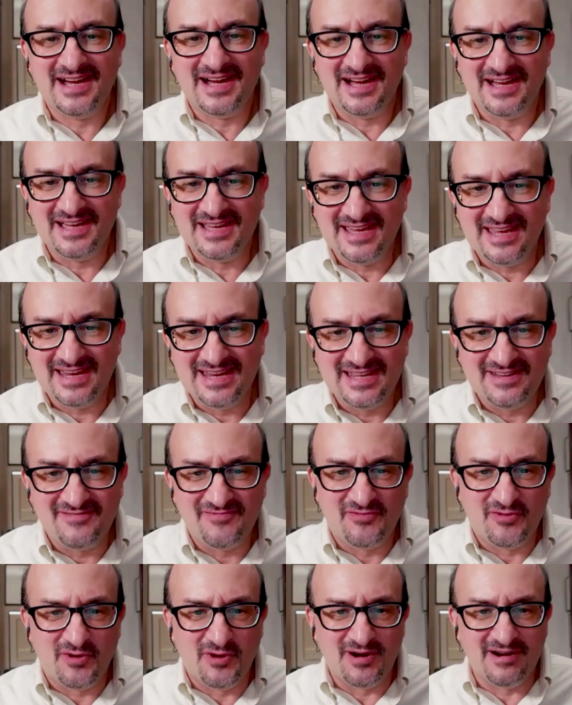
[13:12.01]
uh, in it
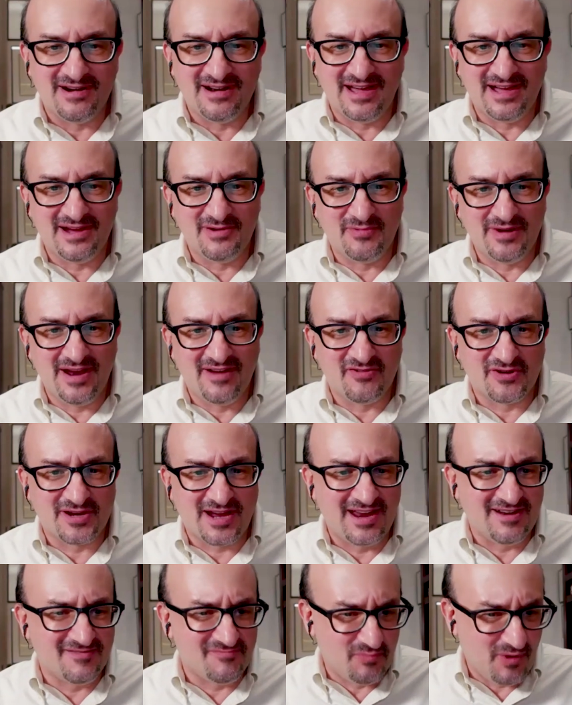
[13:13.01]
for uh, whatever
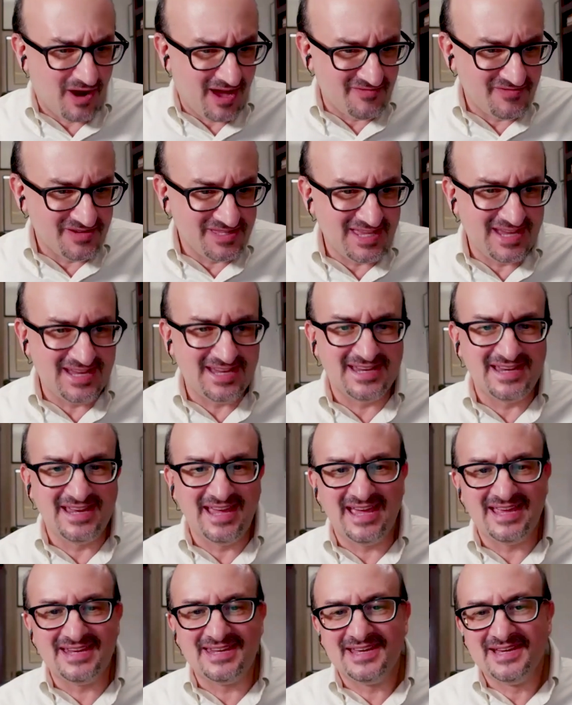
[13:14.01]
kind of profit they can
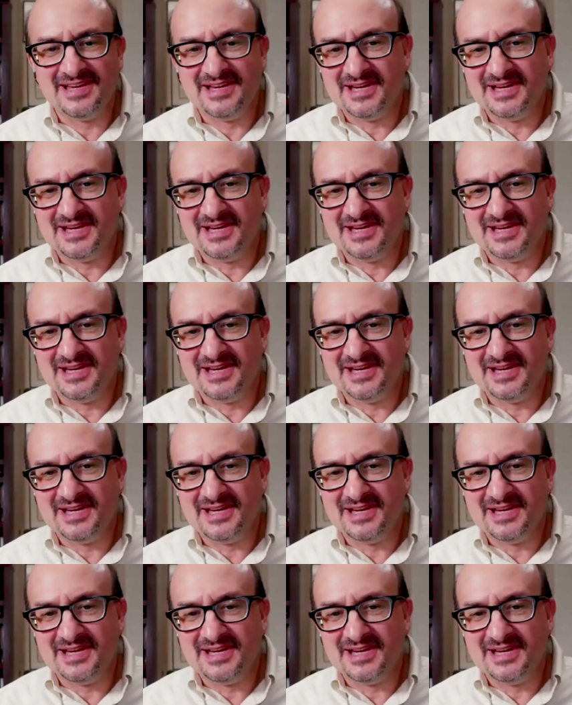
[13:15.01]
get.